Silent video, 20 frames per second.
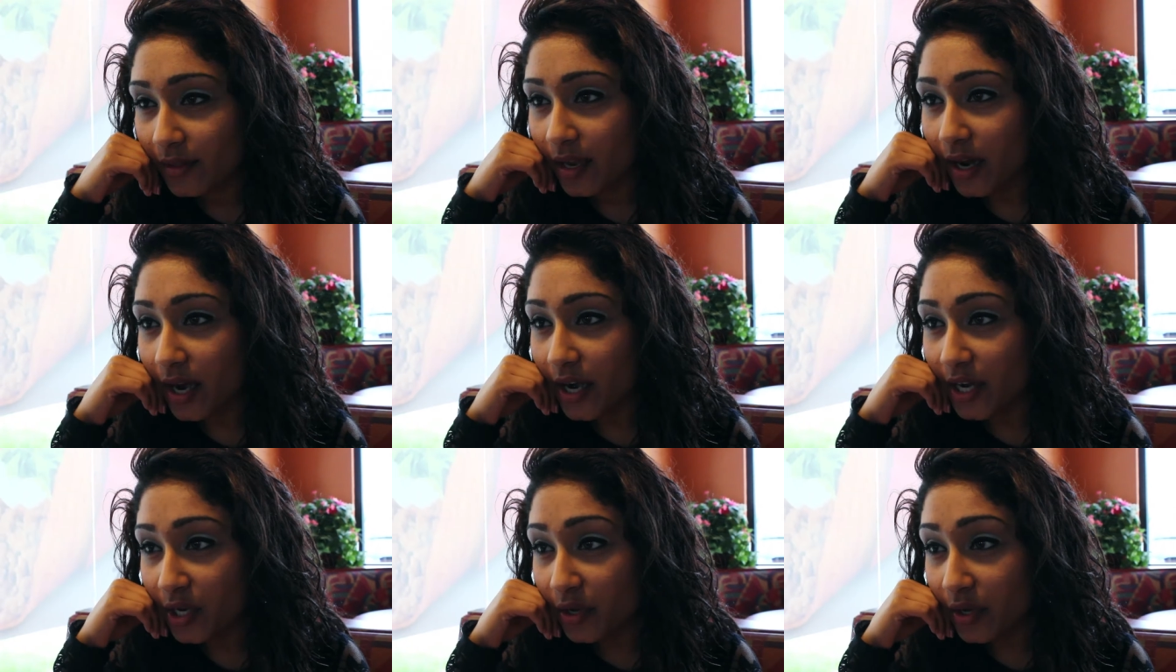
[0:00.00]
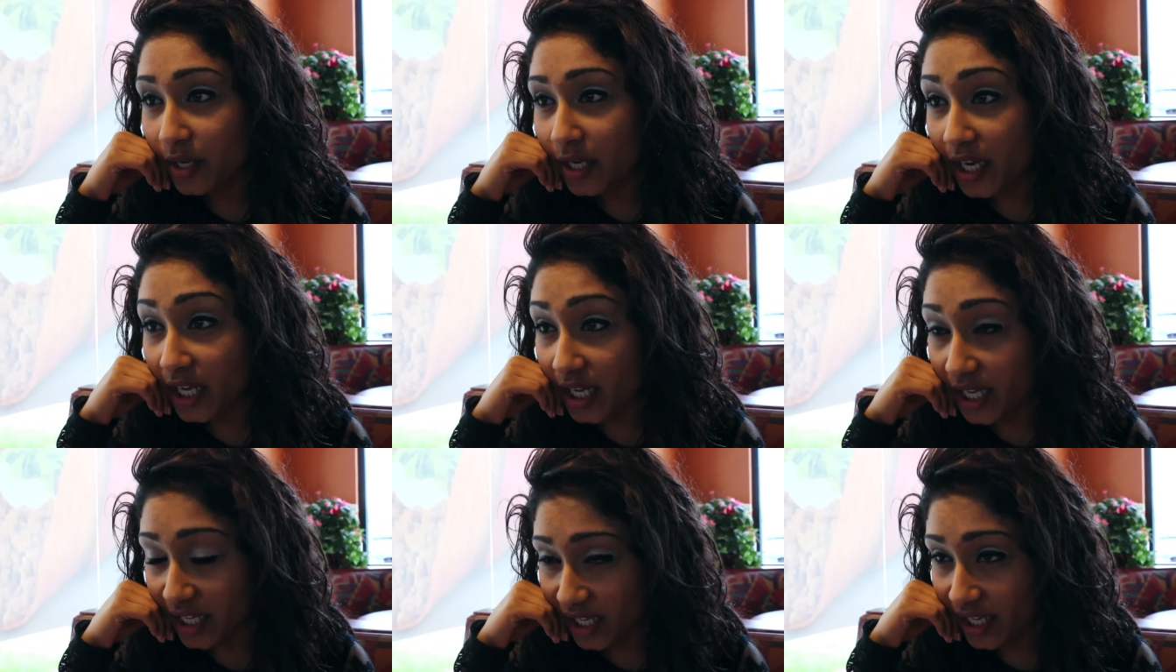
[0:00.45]
Are you an
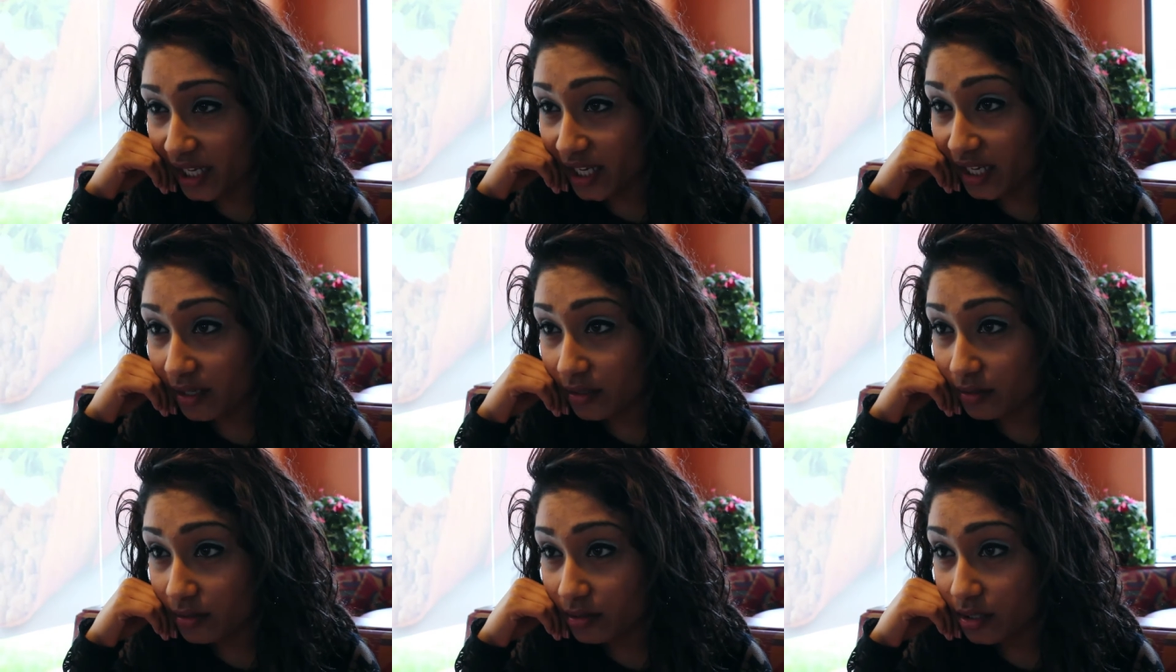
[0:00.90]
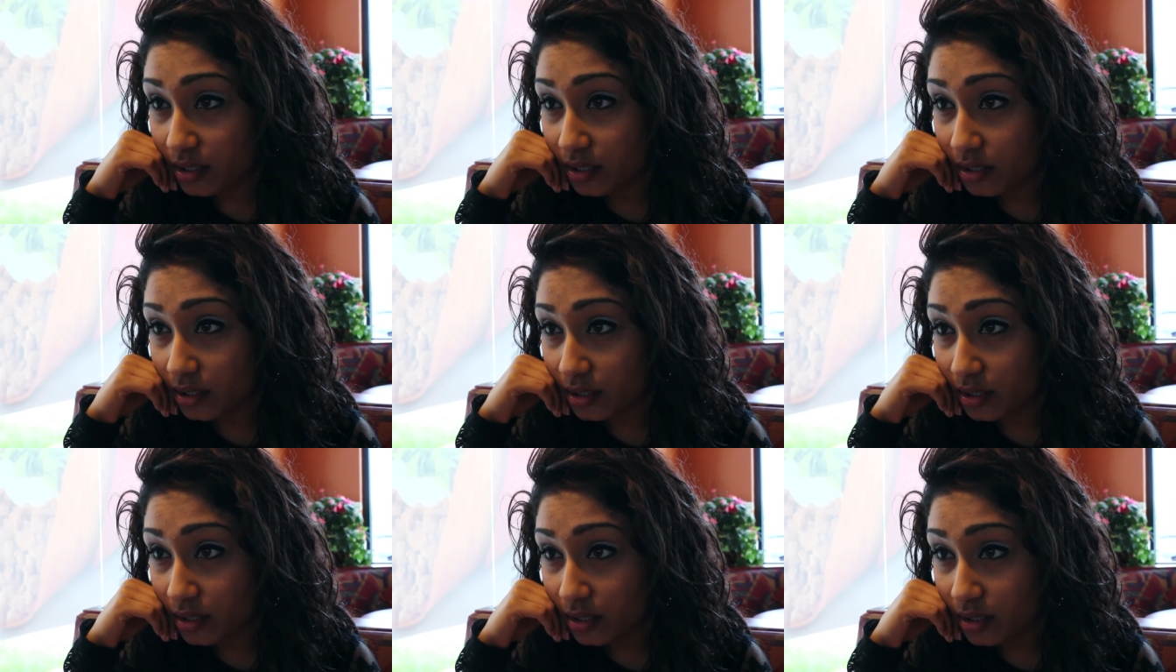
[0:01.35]
idiot?
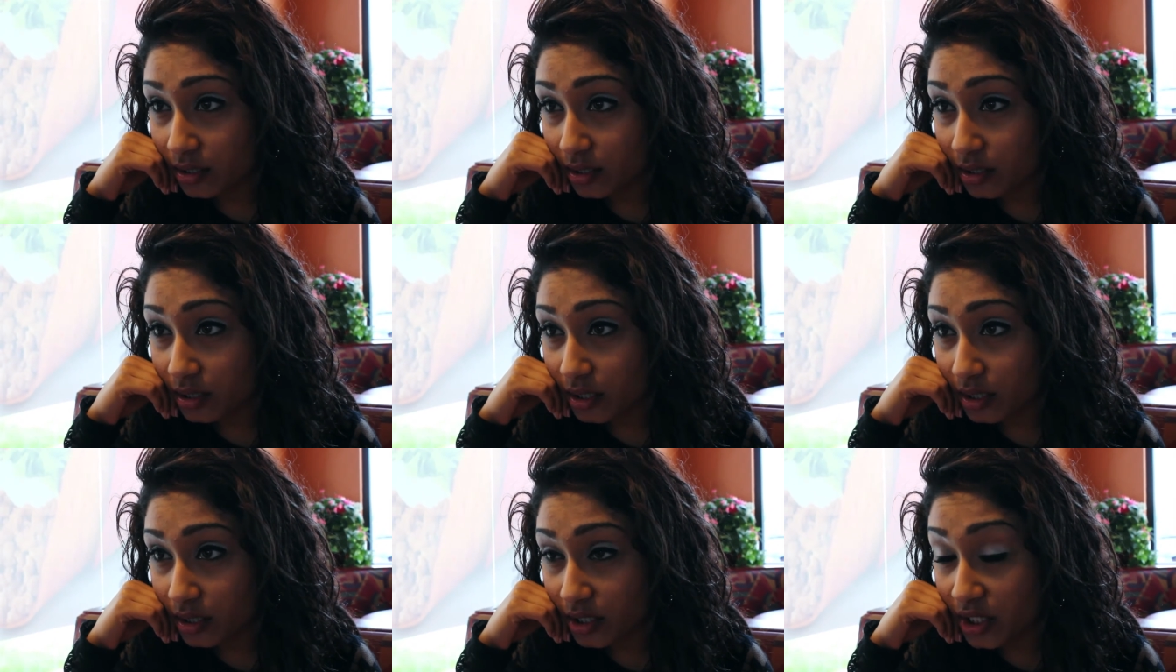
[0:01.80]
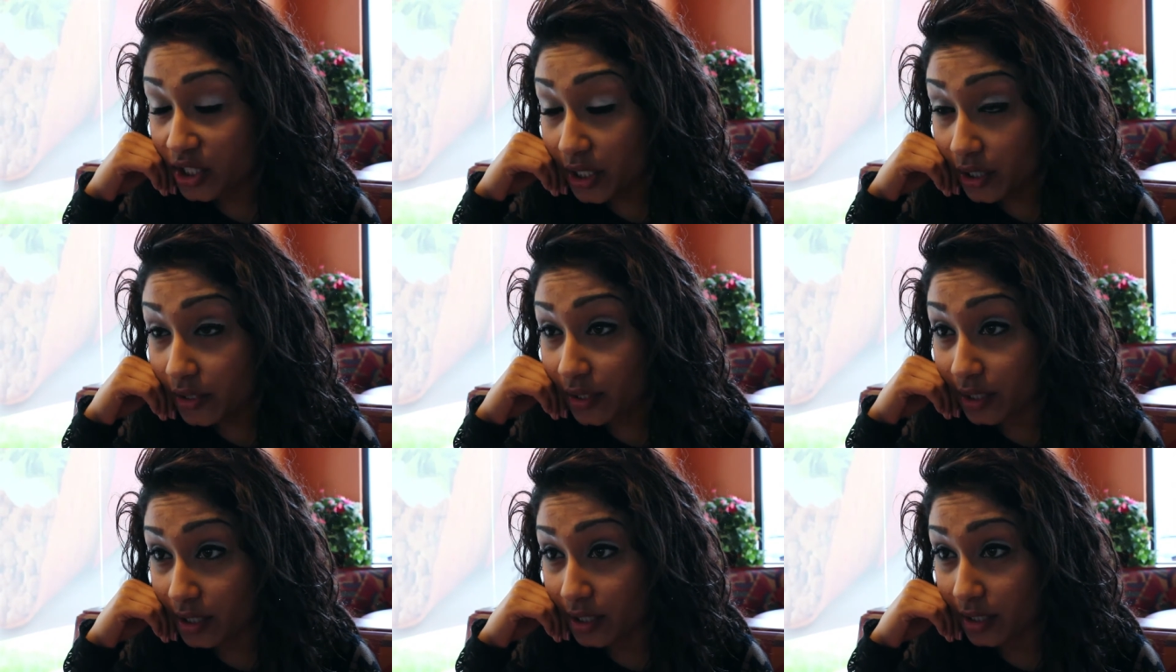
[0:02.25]

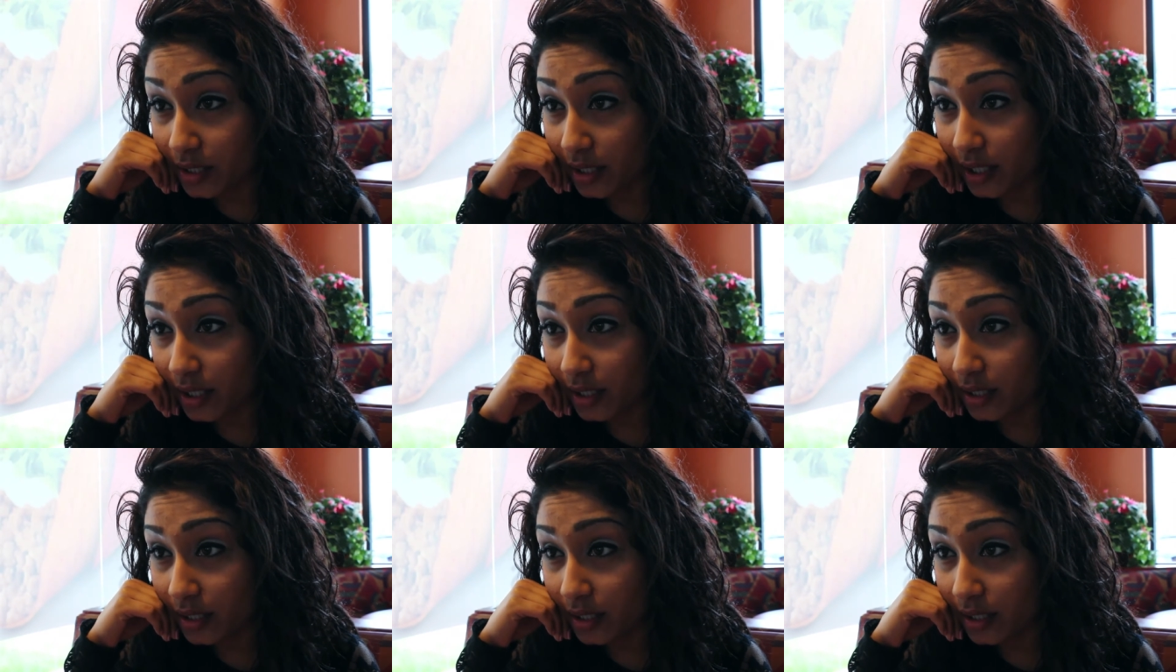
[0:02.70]
Seriously.